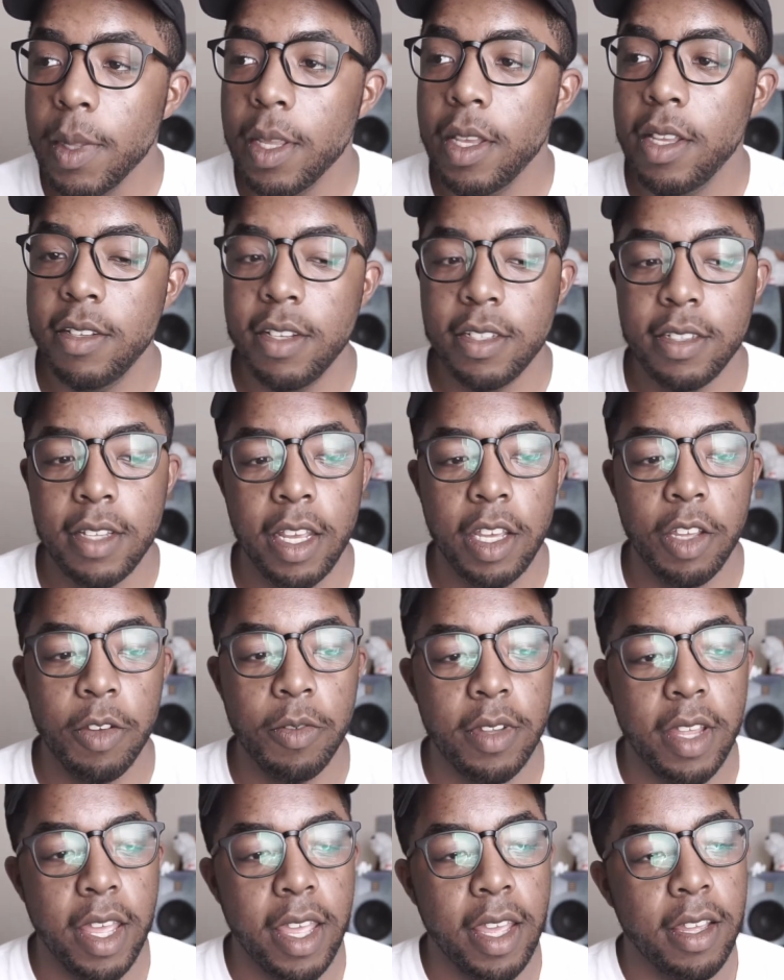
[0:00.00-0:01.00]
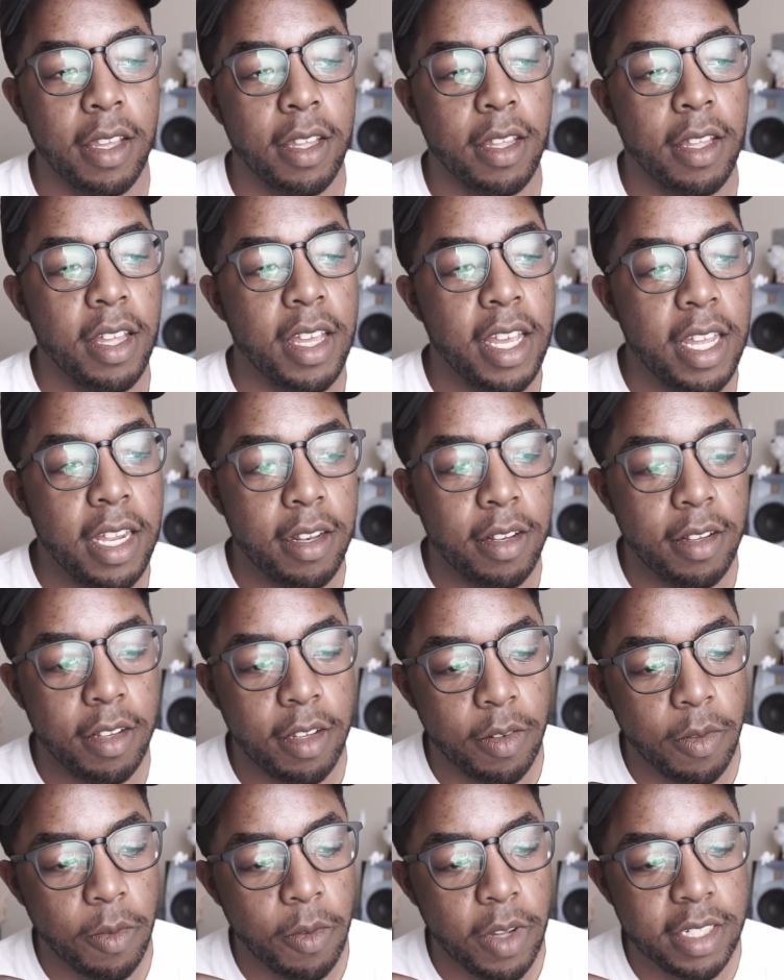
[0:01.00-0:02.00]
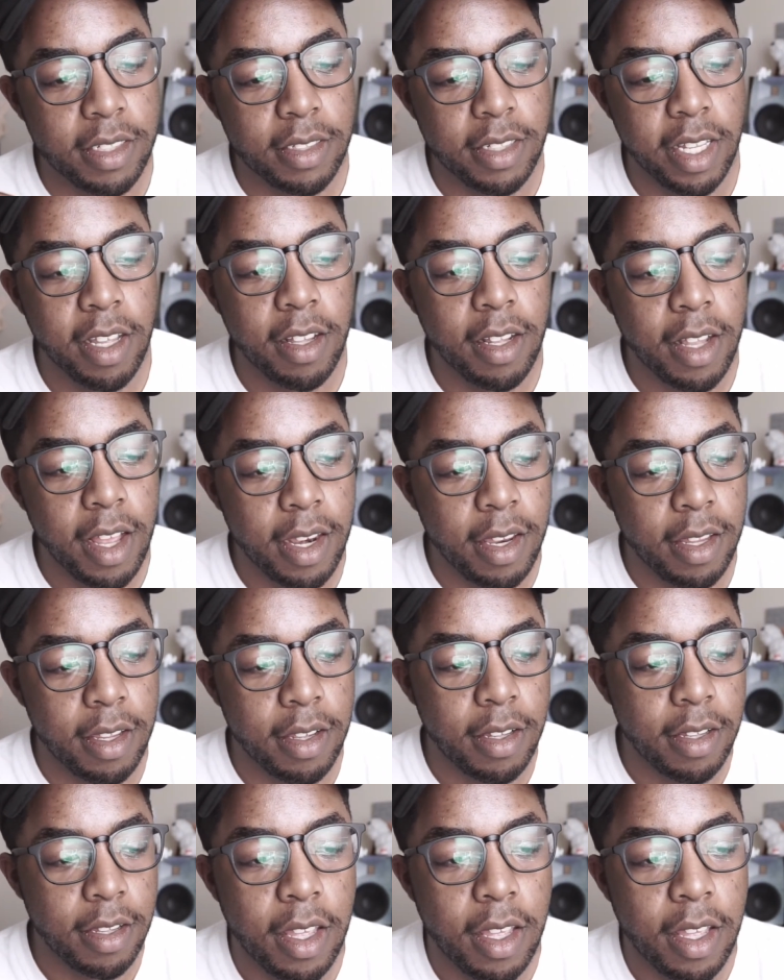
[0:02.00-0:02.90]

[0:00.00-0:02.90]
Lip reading: It's just like you take a single idea